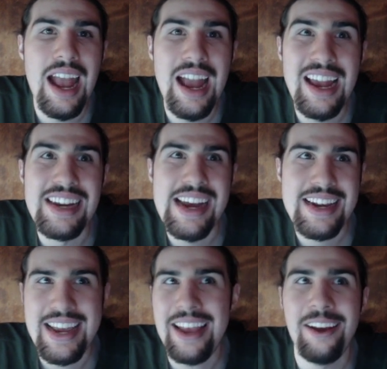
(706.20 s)
and I
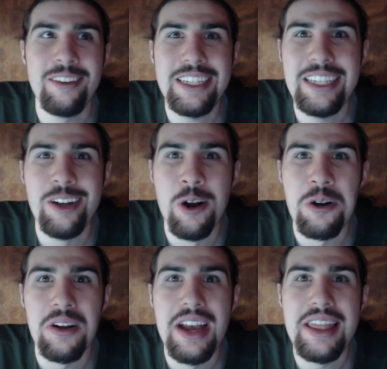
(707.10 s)
KO'd
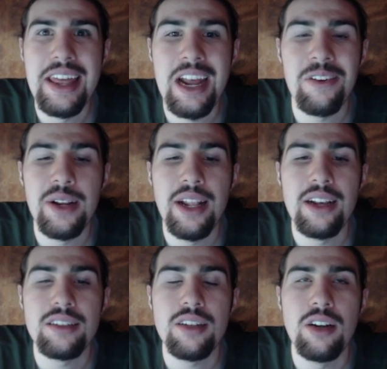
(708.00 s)
Kyogre, and then I
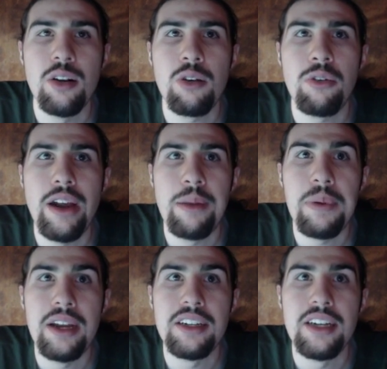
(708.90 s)
realized, oh
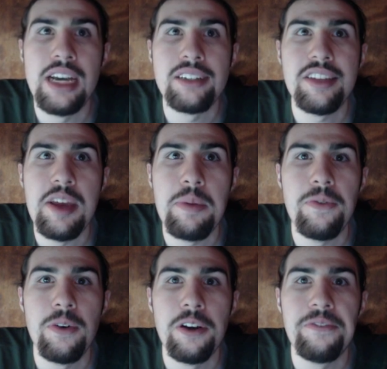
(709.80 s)
crap, I did not save
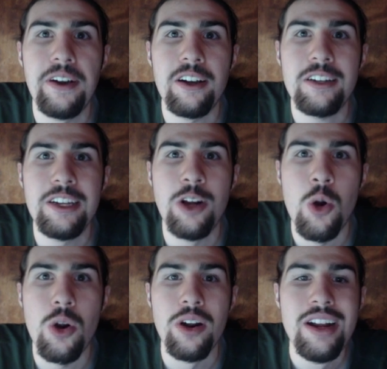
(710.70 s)
before I fought
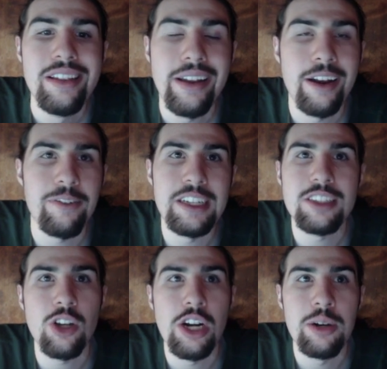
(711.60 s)
Kyogre. Then I
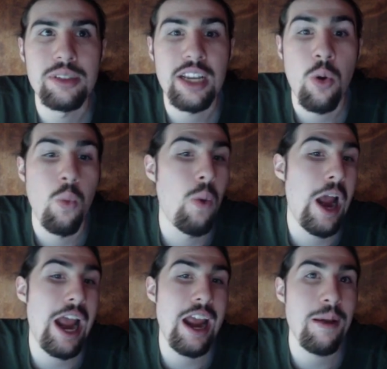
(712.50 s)
restarted, and I was like
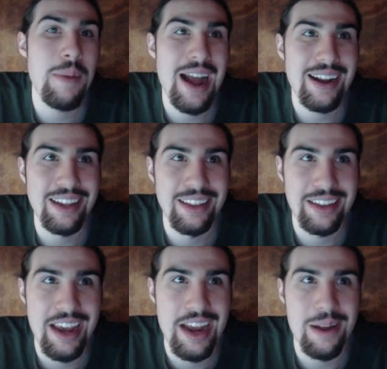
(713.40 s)
way back in the
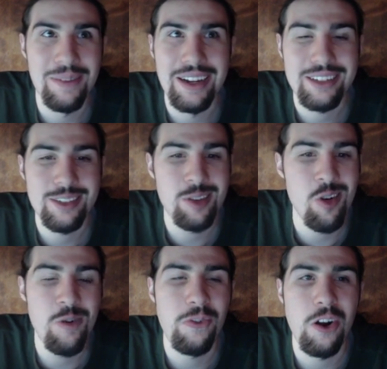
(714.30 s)
game, like
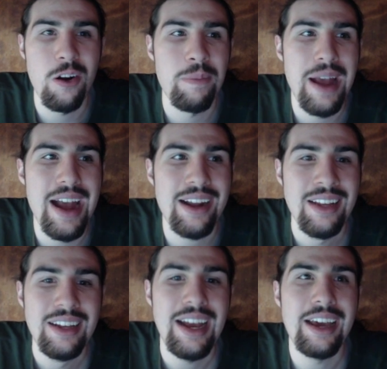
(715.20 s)
so far back,
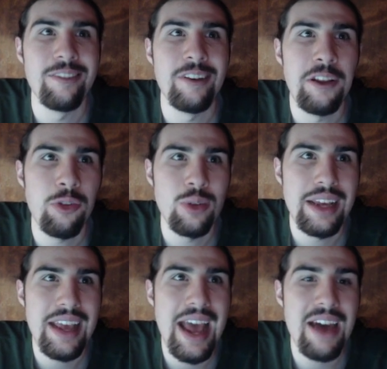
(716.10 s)
had to run through
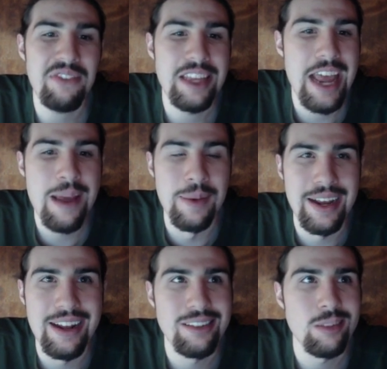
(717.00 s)
like half the game
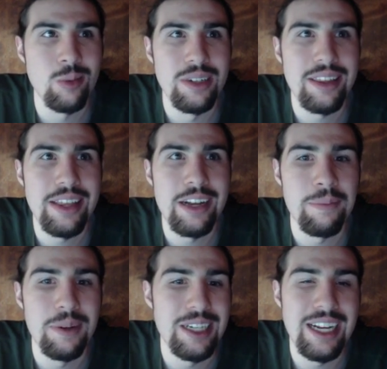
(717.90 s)
again, sort of
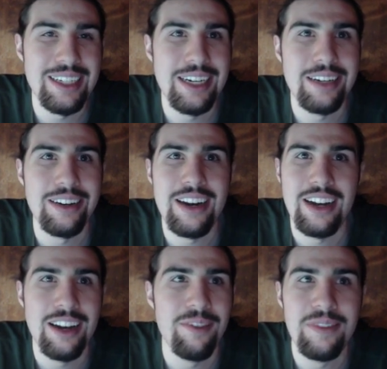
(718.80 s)
thing, but I did it
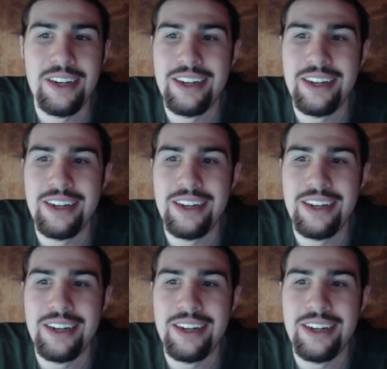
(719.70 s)
and loved